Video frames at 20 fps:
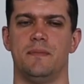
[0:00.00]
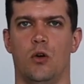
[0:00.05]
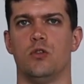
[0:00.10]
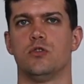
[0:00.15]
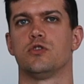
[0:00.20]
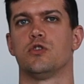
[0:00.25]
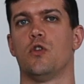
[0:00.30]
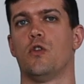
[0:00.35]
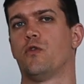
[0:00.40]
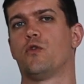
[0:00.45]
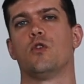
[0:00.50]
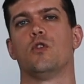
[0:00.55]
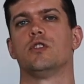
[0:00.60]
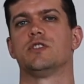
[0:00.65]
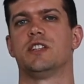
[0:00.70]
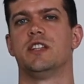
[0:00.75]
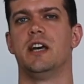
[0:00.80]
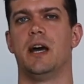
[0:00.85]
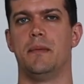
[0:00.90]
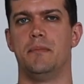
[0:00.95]
Also, of
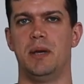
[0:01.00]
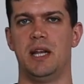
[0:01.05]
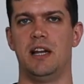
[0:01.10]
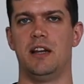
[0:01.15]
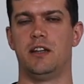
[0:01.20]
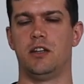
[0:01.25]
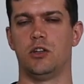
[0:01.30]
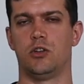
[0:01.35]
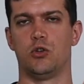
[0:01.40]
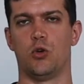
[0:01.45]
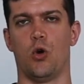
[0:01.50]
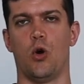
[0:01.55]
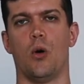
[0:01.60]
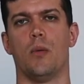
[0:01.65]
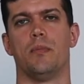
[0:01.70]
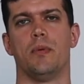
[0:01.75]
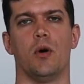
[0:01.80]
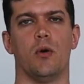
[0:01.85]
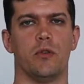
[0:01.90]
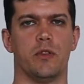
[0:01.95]
course, the ability to
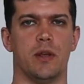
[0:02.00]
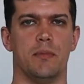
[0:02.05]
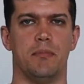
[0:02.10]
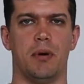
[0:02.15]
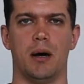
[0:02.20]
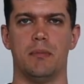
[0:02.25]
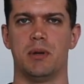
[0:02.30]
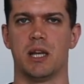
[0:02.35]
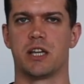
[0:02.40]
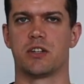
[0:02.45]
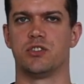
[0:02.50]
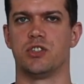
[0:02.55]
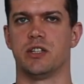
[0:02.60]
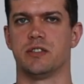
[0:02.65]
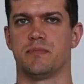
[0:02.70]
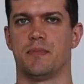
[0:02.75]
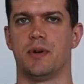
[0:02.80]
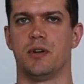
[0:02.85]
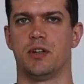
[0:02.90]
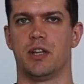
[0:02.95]
hop on the public
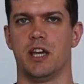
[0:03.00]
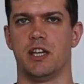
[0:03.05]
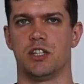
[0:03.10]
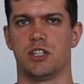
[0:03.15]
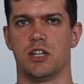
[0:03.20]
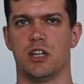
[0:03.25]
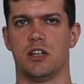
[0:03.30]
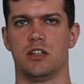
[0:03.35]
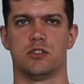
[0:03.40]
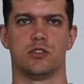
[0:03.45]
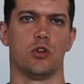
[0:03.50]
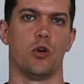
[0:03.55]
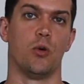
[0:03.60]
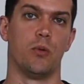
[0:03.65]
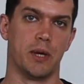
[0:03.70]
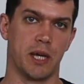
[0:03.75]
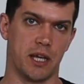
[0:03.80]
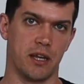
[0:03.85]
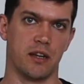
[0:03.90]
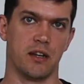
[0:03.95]
transportation so
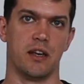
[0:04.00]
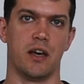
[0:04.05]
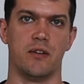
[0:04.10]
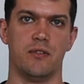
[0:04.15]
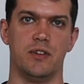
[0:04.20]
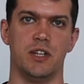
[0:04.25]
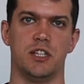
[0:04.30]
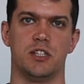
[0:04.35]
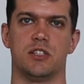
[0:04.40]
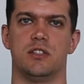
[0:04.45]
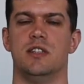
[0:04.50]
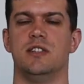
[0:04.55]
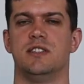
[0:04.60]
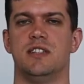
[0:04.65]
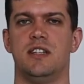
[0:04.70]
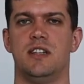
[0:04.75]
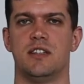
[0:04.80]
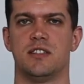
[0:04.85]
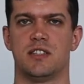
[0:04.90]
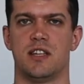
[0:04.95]
we can reach the
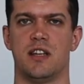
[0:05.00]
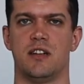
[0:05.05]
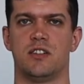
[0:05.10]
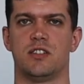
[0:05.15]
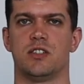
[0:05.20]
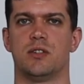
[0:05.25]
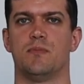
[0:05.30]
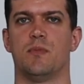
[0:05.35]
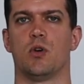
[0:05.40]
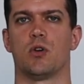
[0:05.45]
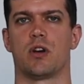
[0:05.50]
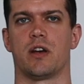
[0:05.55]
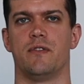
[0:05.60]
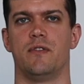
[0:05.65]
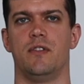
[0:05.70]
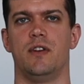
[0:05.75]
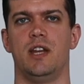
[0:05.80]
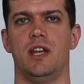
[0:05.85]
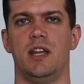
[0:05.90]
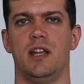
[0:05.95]
city center more
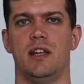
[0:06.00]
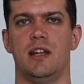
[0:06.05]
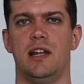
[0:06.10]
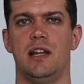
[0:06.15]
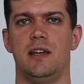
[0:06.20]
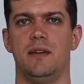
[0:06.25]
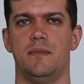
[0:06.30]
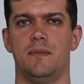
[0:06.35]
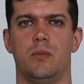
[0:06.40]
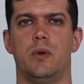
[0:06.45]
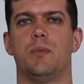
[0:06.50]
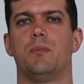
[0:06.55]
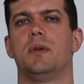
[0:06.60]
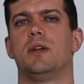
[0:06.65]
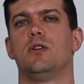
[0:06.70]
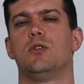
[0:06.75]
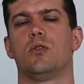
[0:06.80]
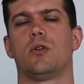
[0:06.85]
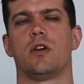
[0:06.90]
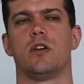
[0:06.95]
conveniently. We've
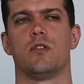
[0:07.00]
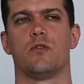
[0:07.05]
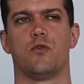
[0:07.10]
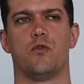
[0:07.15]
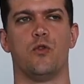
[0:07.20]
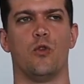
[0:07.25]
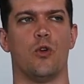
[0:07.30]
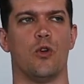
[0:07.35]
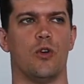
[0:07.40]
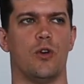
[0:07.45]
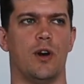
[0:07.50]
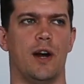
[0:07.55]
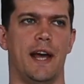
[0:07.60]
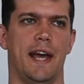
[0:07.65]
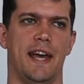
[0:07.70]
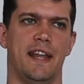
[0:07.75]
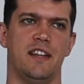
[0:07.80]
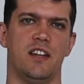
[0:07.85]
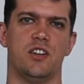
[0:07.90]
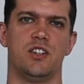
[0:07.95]
been looking for
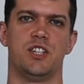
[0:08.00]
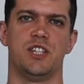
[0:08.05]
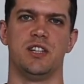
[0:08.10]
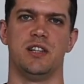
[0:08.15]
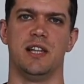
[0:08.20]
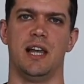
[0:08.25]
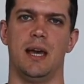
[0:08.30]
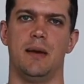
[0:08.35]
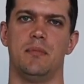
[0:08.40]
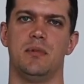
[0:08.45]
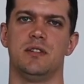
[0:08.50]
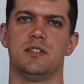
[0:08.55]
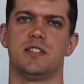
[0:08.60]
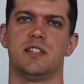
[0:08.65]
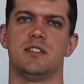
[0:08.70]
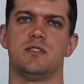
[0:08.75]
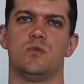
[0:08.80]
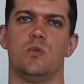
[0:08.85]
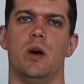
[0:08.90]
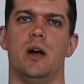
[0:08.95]
energy labels
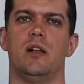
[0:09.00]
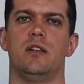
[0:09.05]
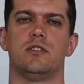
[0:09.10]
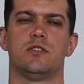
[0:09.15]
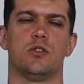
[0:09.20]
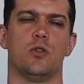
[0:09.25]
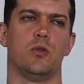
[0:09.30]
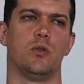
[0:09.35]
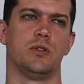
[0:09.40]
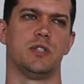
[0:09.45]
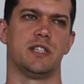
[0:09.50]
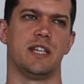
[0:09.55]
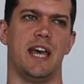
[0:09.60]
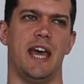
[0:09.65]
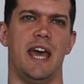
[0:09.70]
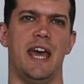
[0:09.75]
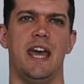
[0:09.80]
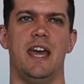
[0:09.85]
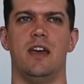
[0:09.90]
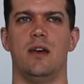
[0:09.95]
as well, so it's
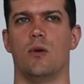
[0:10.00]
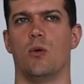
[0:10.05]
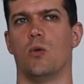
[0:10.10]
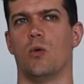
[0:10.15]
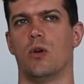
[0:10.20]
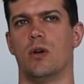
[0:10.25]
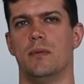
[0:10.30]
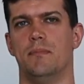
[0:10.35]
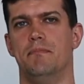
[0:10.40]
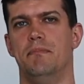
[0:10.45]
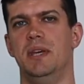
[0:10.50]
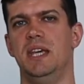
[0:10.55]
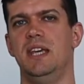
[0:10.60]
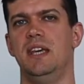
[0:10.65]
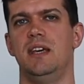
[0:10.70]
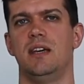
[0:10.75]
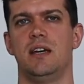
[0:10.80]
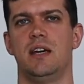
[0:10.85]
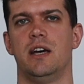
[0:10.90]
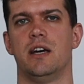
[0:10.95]
A or
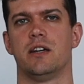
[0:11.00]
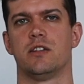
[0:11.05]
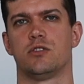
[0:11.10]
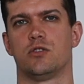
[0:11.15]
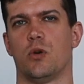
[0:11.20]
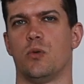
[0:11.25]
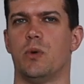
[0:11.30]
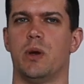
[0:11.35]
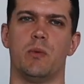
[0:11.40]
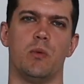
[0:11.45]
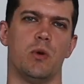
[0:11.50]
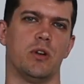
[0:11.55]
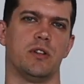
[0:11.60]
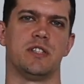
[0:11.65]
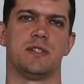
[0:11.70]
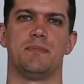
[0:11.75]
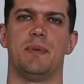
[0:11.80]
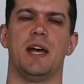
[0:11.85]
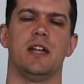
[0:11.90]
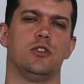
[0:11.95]
B, so we
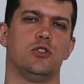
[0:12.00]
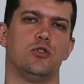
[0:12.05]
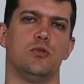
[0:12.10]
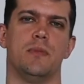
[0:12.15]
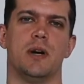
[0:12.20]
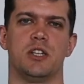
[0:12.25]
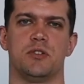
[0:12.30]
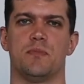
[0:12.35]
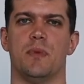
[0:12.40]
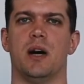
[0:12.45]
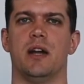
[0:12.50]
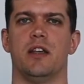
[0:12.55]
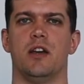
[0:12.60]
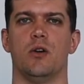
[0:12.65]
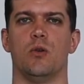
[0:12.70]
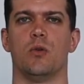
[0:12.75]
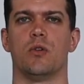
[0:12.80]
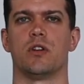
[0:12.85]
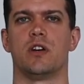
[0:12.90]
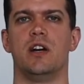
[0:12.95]
won't spend too much money
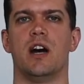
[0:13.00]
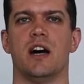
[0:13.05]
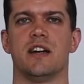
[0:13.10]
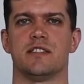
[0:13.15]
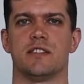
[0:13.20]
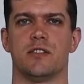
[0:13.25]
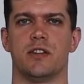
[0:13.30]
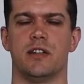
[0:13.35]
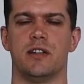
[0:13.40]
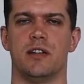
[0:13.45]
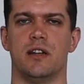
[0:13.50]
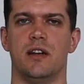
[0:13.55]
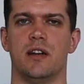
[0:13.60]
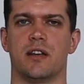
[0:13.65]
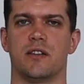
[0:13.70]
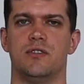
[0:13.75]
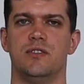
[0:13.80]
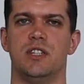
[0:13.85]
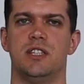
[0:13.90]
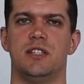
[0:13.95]
on gas and
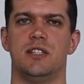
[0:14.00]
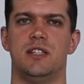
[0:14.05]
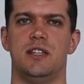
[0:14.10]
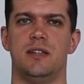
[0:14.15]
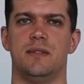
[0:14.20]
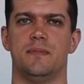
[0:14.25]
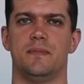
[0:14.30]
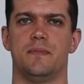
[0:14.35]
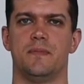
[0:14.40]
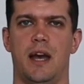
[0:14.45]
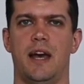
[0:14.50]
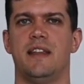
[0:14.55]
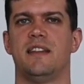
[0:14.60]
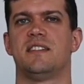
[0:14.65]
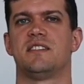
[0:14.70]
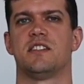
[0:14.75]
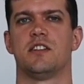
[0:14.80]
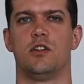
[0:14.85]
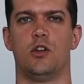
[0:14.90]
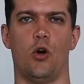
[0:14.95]
electricity. And
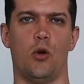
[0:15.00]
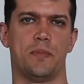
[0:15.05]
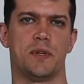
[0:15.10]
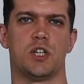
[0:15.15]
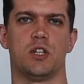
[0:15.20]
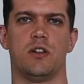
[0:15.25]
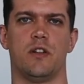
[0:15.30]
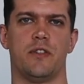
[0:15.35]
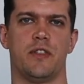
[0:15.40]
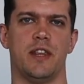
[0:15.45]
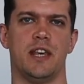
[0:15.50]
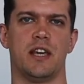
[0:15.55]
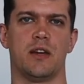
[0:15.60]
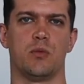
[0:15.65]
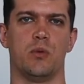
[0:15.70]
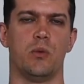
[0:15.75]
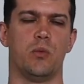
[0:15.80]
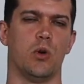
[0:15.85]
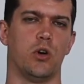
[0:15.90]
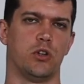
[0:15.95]
as an optional thing,
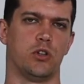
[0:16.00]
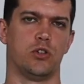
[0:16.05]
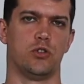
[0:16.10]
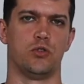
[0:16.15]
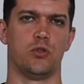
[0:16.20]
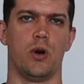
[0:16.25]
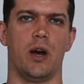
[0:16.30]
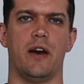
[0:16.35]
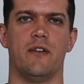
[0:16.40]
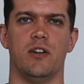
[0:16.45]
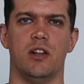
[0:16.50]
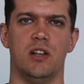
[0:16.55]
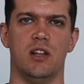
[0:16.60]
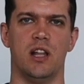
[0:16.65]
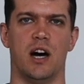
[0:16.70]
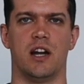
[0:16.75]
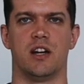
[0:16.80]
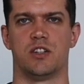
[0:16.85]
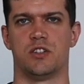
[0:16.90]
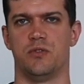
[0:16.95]
we wanted to have a
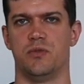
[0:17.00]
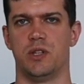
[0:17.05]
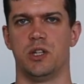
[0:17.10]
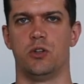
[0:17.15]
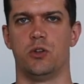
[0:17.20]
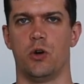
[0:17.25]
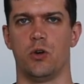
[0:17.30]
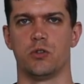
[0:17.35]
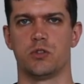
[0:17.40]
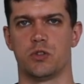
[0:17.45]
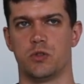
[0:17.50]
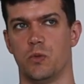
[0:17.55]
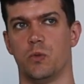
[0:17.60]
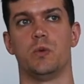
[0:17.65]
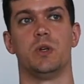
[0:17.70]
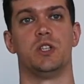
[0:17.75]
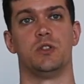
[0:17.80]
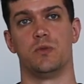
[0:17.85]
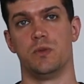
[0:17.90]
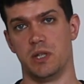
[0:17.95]
large windows,
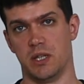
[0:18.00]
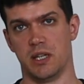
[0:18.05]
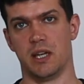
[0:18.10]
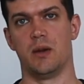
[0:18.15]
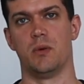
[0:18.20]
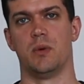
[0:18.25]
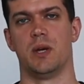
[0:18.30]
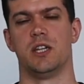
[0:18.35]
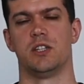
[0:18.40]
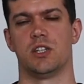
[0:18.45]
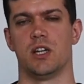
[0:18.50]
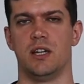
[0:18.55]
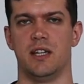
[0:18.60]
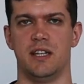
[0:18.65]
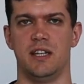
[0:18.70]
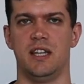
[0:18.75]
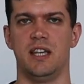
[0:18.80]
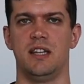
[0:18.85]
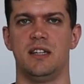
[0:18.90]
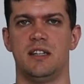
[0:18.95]
which we eventually
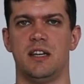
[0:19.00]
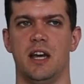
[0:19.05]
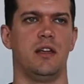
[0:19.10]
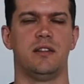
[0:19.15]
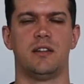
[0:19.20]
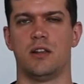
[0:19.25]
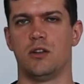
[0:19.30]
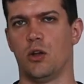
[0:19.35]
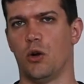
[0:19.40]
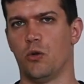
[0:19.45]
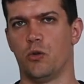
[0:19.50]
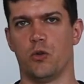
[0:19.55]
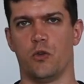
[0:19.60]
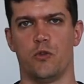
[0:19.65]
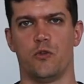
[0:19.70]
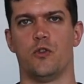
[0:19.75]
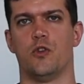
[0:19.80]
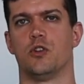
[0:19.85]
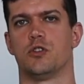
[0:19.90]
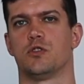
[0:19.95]
did. It allows you
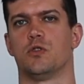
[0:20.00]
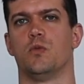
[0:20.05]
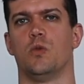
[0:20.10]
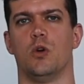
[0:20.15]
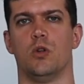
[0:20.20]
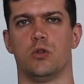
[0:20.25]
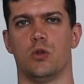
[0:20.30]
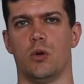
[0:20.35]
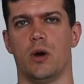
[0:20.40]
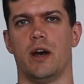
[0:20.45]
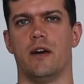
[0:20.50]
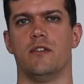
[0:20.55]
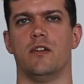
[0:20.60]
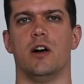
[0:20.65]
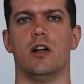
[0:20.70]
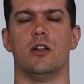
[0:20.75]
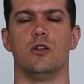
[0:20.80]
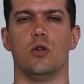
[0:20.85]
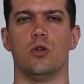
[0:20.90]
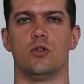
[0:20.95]
first of all to have
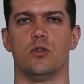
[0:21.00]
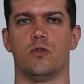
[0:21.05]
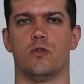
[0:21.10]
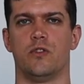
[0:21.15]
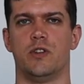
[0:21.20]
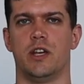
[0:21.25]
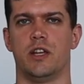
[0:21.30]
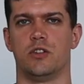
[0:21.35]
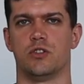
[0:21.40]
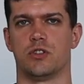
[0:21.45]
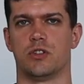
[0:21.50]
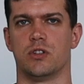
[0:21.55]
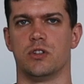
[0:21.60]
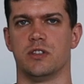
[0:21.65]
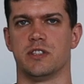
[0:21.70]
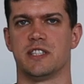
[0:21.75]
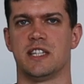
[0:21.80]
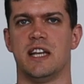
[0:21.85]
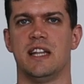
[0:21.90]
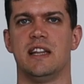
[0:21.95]
a lot of
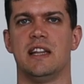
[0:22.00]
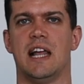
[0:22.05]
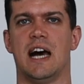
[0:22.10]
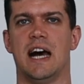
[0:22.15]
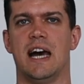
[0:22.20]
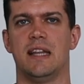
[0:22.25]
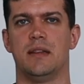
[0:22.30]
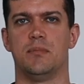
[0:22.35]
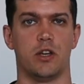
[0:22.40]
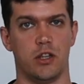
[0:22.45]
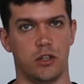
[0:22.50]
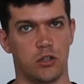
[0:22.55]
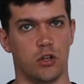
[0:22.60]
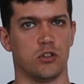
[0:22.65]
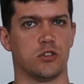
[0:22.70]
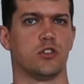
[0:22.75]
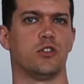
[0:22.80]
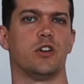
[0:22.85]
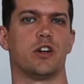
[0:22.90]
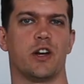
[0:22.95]
natural sunlight. It
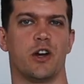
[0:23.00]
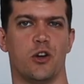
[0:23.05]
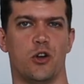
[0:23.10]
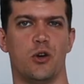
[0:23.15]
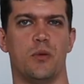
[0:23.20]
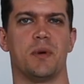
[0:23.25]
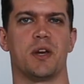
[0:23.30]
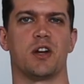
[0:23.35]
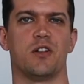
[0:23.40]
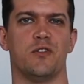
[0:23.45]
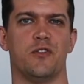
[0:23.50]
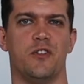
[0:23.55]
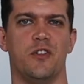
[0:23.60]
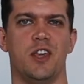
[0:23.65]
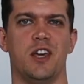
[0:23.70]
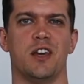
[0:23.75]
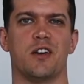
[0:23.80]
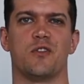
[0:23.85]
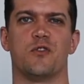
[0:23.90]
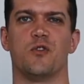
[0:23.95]
also economical
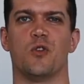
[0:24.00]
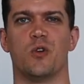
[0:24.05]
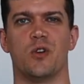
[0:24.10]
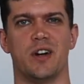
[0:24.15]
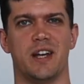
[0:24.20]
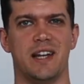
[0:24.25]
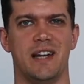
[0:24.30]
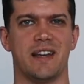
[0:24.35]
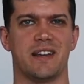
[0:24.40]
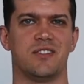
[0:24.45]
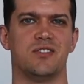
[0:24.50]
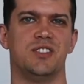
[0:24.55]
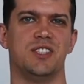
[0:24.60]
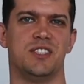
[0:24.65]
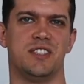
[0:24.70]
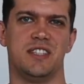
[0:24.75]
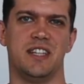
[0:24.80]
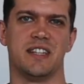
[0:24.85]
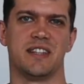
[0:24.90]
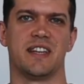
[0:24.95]
thing for
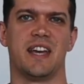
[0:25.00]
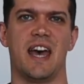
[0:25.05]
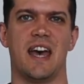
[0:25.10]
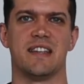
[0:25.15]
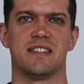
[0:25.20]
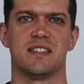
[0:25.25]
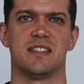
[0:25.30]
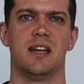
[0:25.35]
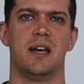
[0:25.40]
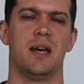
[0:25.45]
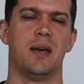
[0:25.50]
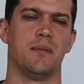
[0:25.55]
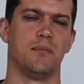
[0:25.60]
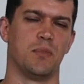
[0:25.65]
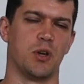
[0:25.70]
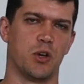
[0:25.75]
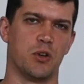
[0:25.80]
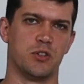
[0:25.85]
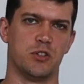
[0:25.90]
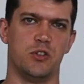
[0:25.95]
electricity and gas,
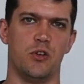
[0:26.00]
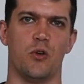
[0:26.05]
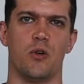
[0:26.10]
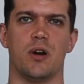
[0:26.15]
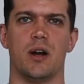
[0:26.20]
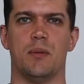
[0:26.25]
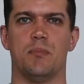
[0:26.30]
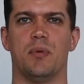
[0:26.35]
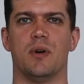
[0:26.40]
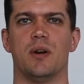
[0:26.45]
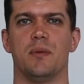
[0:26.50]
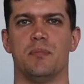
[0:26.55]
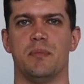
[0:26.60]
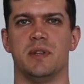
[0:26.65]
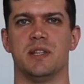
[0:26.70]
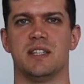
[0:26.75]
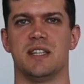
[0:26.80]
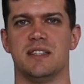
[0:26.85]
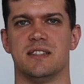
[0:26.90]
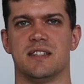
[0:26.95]
because your
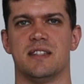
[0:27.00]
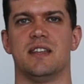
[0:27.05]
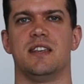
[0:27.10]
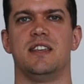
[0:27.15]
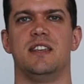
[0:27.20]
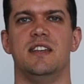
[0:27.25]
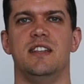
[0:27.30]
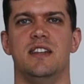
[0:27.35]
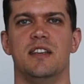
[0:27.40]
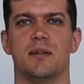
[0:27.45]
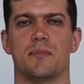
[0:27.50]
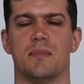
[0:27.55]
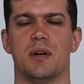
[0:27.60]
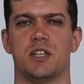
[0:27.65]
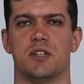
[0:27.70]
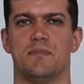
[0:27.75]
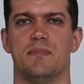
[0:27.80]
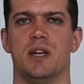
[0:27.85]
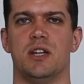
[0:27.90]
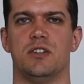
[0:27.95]
apartment is heating
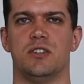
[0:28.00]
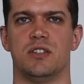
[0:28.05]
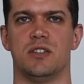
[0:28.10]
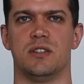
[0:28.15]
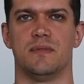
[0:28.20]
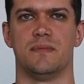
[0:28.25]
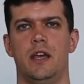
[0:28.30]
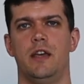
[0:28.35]
much better.